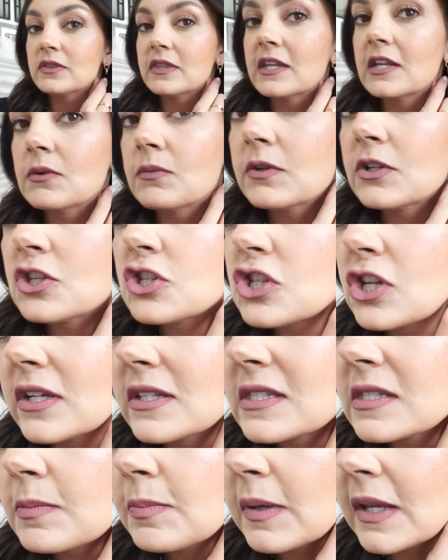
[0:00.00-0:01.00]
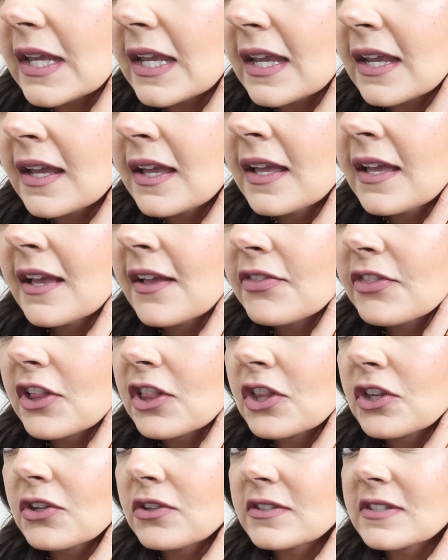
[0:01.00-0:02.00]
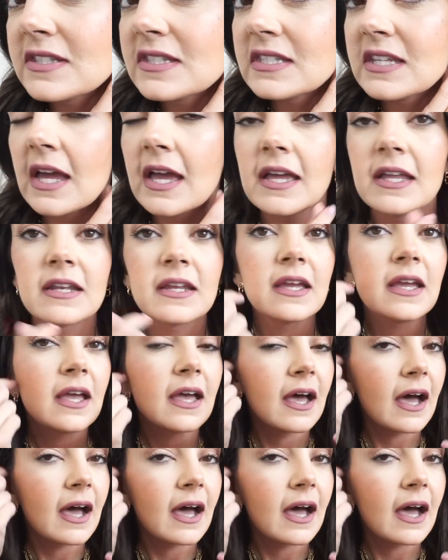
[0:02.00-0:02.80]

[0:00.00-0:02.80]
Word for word: and then it would just be the little stud.